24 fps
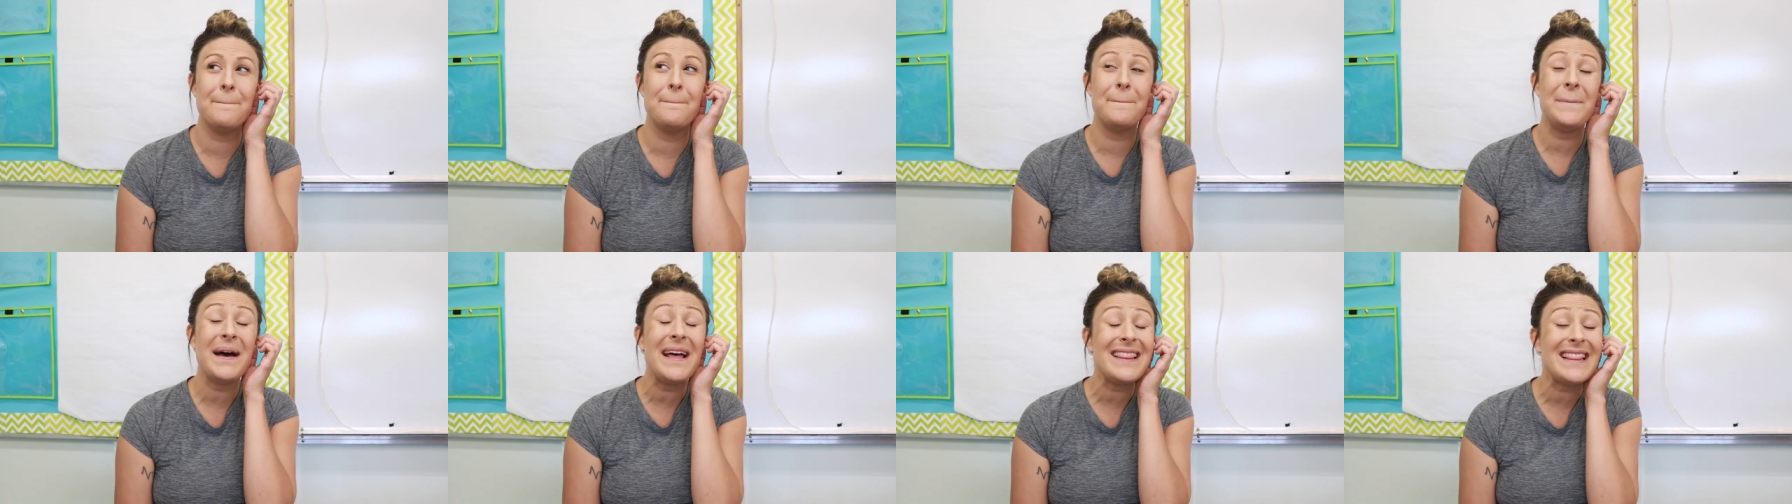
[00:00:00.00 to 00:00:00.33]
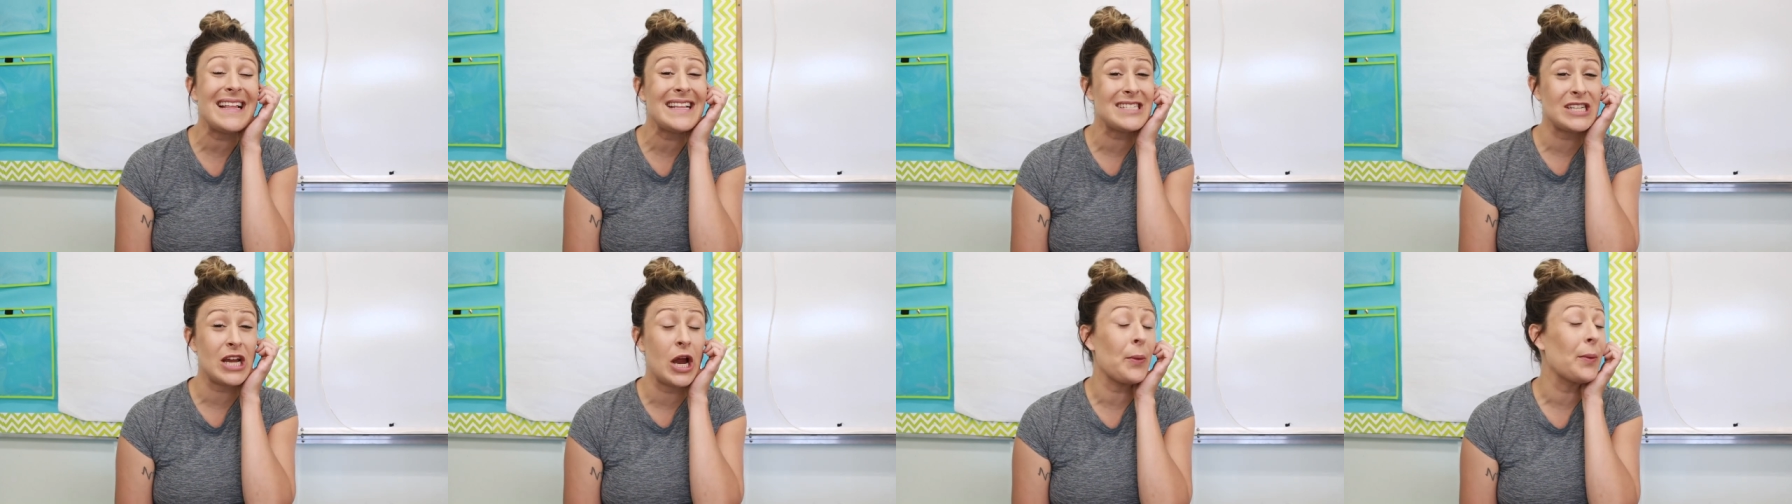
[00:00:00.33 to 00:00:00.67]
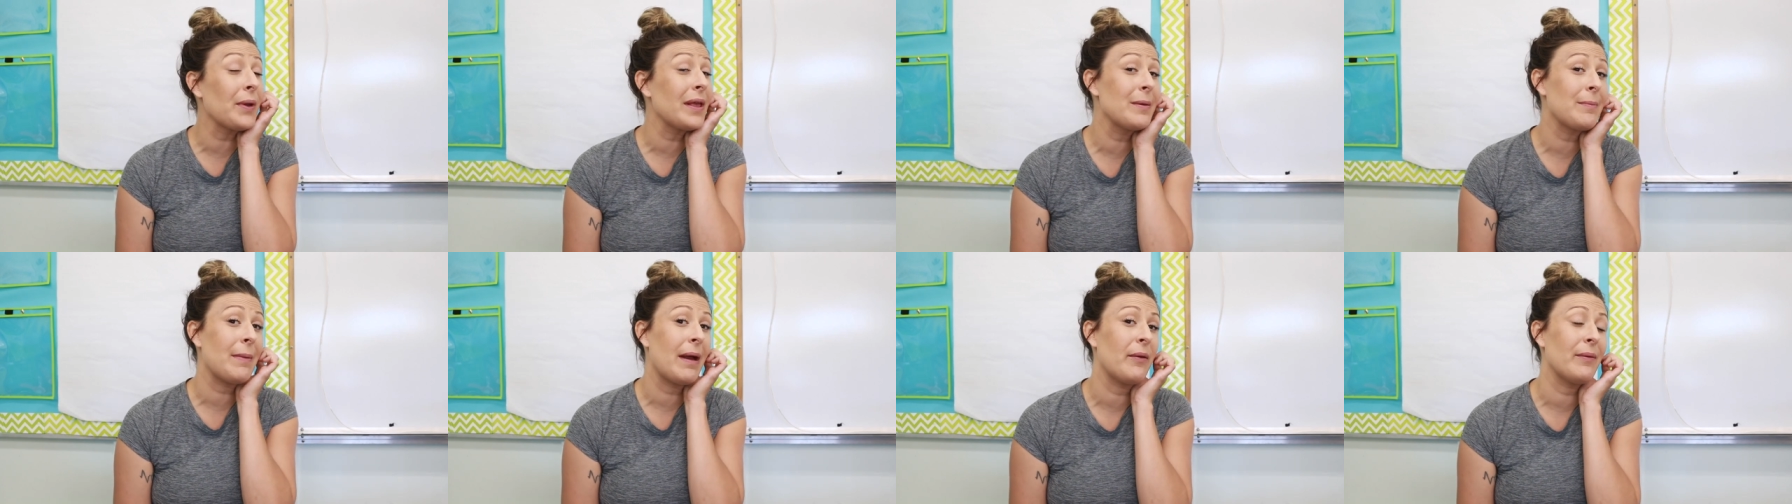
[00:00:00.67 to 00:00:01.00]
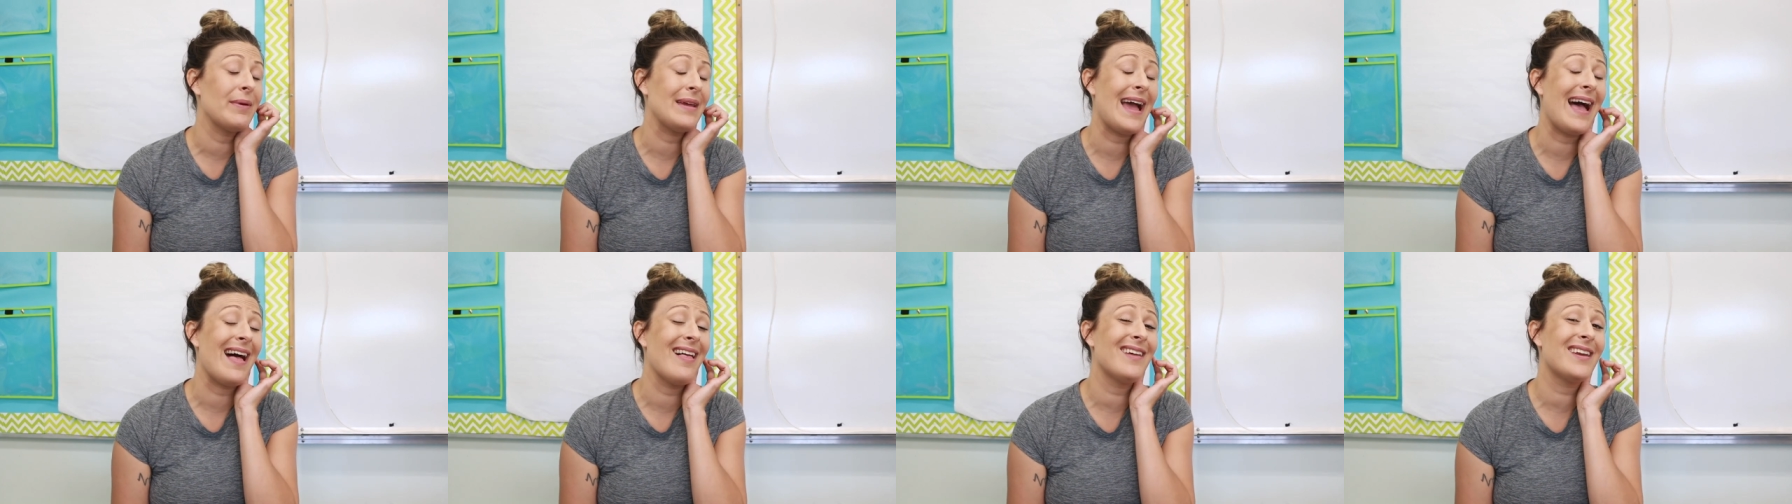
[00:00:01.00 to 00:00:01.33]
But that's not really my
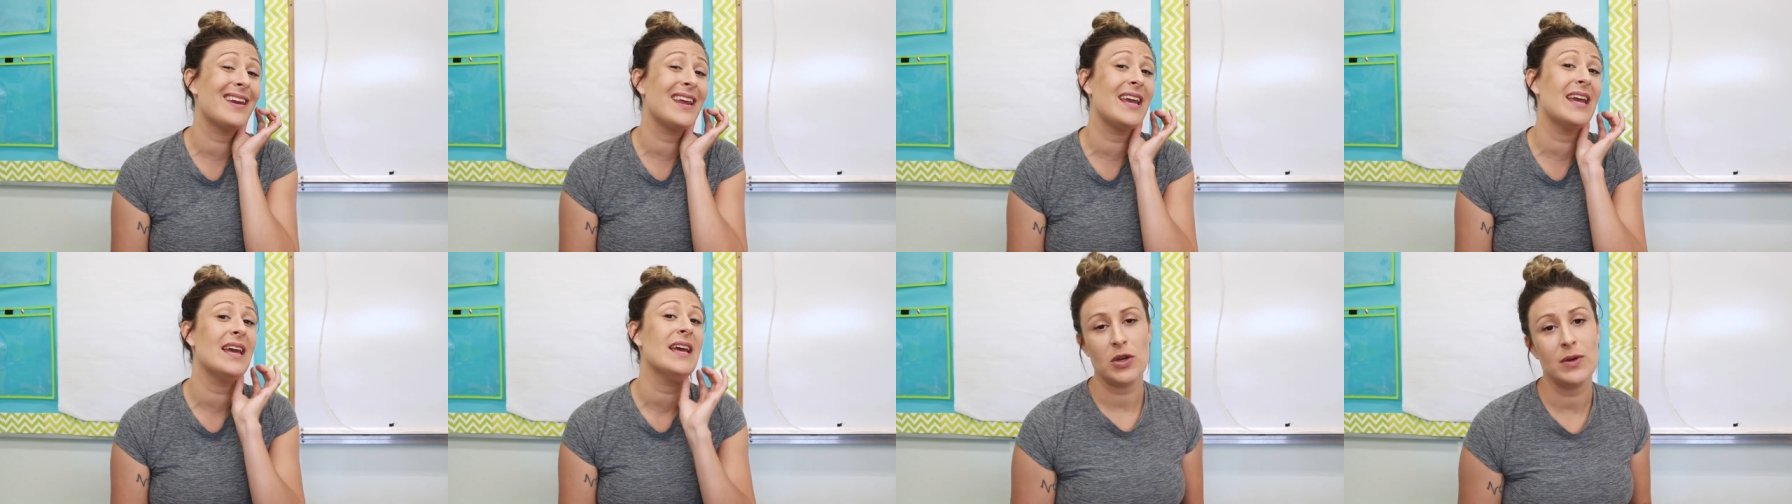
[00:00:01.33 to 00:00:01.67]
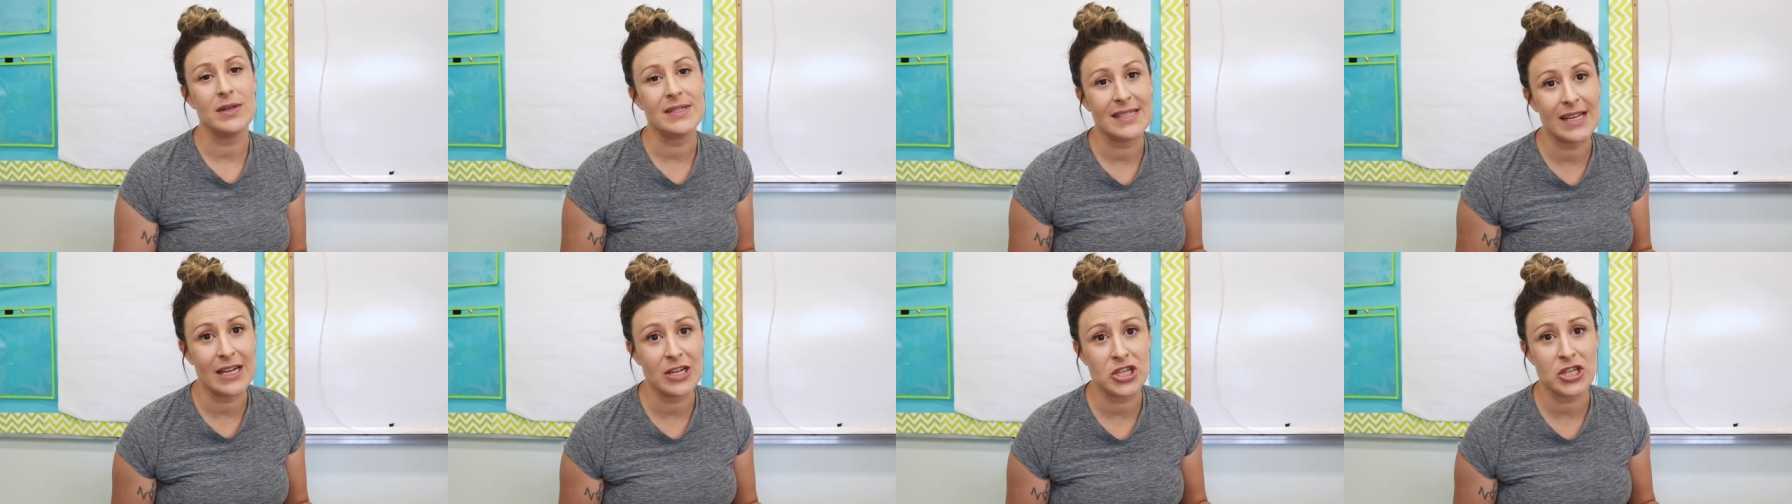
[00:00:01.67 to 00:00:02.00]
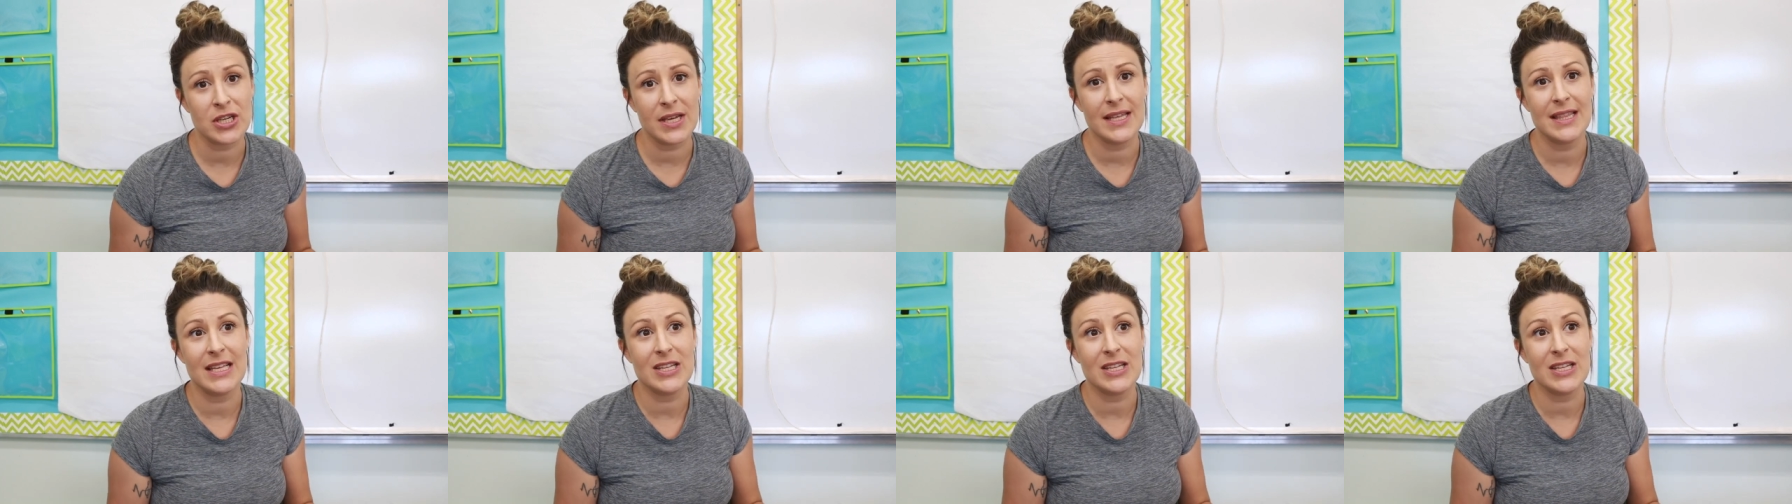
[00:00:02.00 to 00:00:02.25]
reality. So essentially,